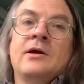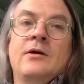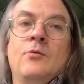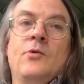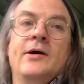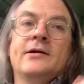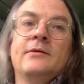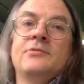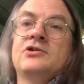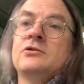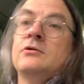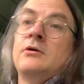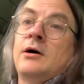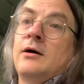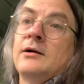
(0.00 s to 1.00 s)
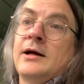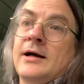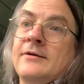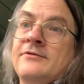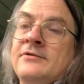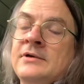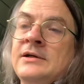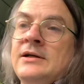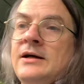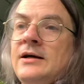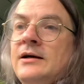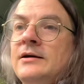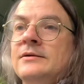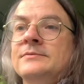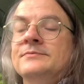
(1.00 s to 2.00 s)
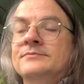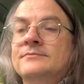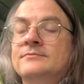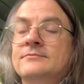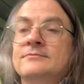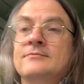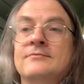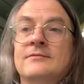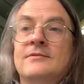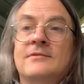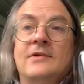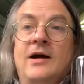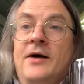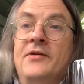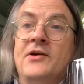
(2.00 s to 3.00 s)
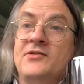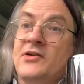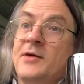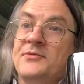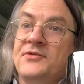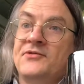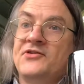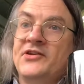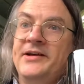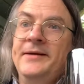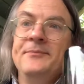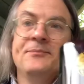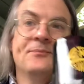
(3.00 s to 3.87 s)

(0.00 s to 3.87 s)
when I'm sure I'll have other types of tea,